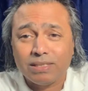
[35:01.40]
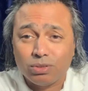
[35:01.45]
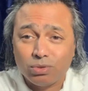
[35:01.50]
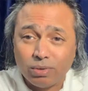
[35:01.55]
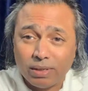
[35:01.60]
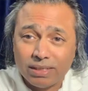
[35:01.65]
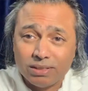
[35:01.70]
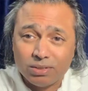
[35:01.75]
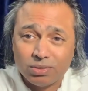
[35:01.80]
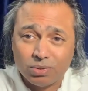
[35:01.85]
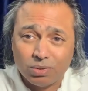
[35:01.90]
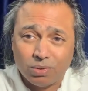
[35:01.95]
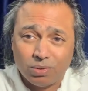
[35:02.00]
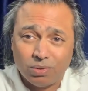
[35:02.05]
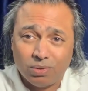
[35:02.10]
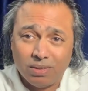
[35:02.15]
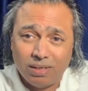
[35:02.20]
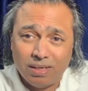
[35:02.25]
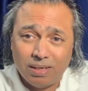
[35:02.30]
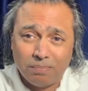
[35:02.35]
so and so
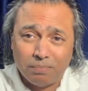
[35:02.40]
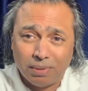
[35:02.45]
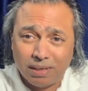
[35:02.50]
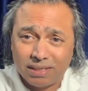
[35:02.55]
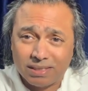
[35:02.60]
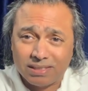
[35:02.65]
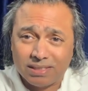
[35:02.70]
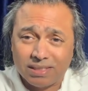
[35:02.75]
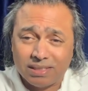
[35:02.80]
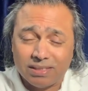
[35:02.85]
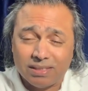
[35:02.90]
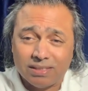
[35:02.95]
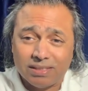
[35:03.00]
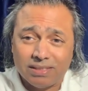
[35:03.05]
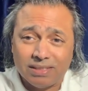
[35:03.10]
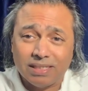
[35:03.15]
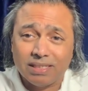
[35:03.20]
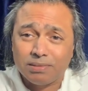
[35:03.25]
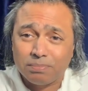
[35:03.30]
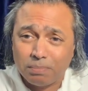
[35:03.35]
person,
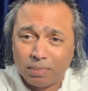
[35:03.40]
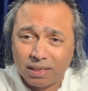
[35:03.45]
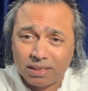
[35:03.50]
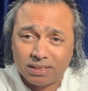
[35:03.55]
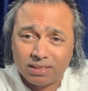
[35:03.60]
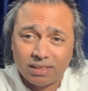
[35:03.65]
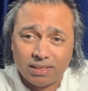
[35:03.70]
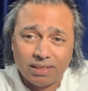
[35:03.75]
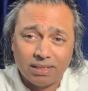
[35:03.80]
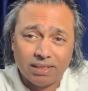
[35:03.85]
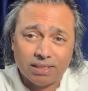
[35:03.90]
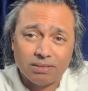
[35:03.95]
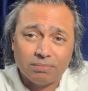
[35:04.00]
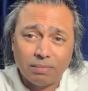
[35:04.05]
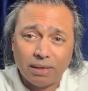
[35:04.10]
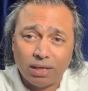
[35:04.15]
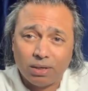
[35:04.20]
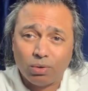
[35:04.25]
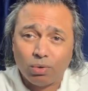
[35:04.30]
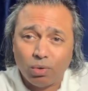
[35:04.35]
this person is
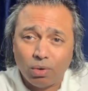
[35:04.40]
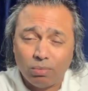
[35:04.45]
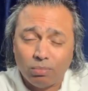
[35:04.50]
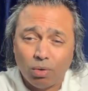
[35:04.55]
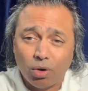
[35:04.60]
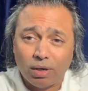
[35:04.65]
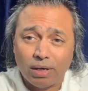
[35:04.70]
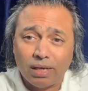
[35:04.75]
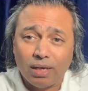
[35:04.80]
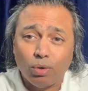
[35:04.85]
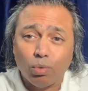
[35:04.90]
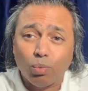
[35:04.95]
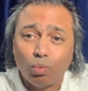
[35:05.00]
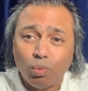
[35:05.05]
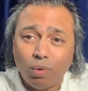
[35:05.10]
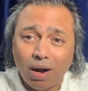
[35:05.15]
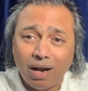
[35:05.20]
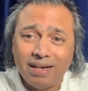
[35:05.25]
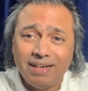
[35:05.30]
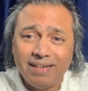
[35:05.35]
my role model.
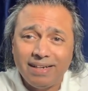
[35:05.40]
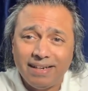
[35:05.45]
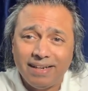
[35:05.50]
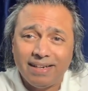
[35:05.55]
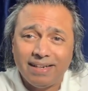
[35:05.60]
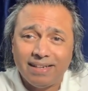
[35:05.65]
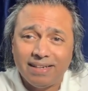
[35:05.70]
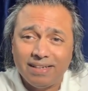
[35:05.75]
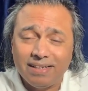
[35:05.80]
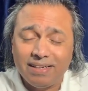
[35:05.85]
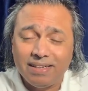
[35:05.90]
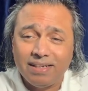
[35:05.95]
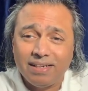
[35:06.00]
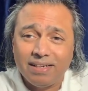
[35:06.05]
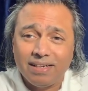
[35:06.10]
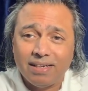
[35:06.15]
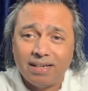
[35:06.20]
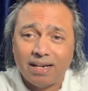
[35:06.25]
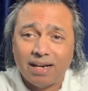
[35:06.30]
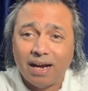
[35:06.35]
One day
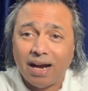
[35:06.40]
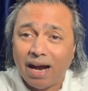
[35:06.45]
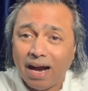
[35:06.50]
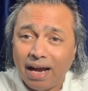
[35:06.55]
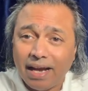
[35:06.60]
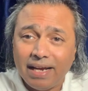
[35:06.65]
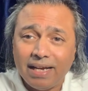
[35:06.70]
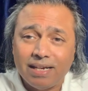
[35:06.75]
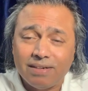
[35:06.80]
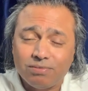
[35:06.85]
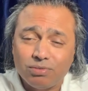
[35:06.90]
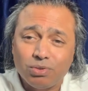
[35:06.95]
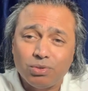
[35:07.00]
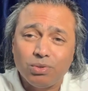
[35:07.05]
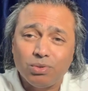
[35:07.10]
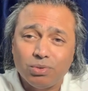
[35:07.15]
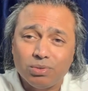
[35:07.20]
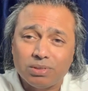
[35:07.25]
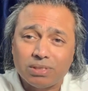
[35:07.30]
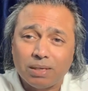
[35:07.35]
I have to
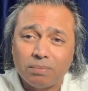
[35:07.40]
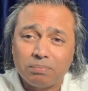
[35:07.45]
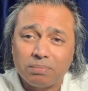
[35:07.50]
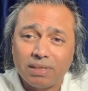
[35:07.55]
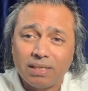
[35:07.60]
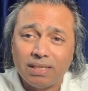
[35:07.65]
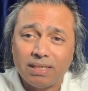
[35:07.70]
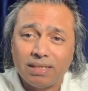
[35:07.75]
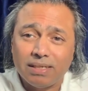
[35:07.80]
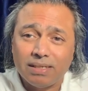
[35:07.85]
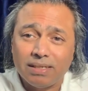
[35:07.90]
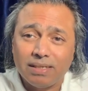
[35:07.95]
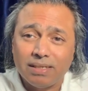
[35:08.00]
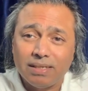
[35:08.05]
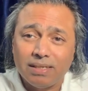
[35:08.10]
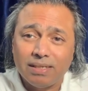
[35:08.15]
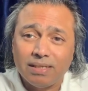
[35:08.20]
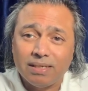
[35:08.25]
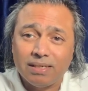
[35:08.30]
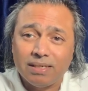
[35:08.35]
do something.
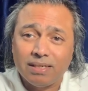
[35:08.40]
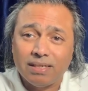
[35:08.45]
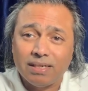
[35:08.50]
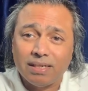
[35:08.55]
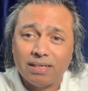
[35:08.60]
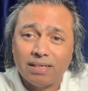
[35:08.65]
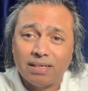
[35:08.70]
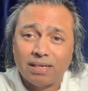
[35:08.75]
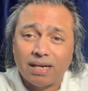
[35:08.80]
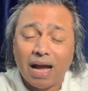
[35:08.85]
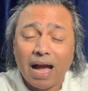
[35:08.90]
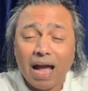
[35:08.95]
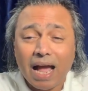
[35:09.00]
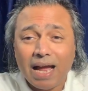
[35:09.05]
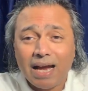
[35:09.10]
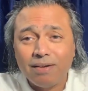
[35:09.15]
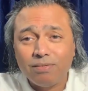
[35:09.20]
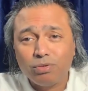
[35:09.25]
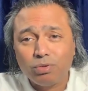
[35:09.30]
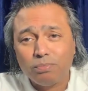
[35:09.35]
I
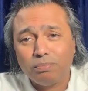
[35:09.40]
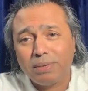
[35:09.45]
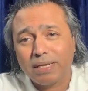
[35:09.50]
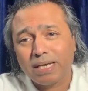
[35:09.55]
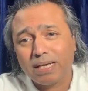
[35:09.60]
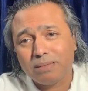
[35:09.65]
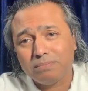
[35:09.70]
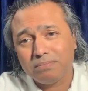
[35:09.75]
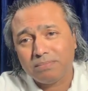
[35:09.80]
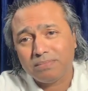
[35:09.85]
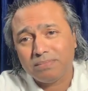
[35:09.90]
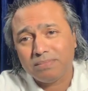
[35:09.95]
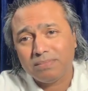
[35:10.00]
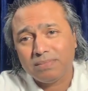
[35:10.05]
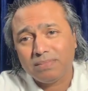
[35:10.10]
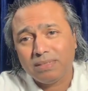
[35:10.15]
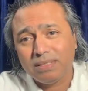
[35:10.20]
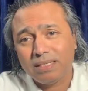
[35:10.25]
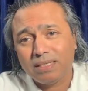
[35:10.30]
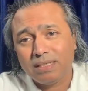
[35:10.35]
have to become
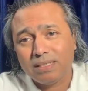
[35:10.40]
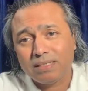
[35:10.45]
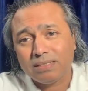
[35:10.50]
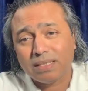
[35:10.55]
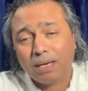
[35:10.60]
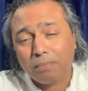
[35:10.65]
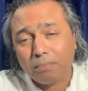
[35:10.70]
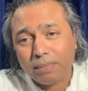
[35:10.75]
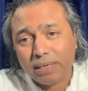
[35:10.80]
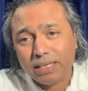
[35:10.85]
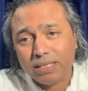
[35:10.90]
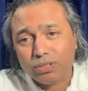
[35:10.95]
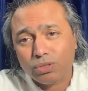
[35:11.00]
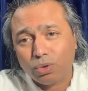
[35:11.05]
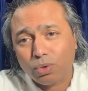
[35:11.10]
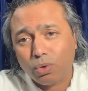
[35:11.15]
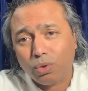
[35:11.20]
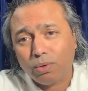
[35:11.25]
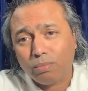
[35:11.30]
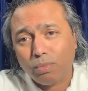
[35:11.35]
somebody's
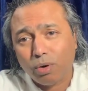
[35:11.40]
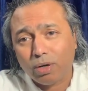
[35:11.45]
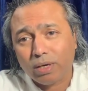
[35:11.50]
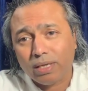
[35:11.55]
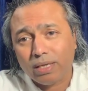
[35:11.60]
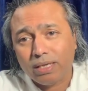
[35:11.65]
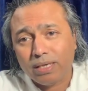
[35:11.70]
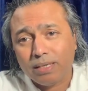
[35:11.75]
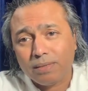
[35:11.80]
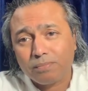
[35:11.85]
role model.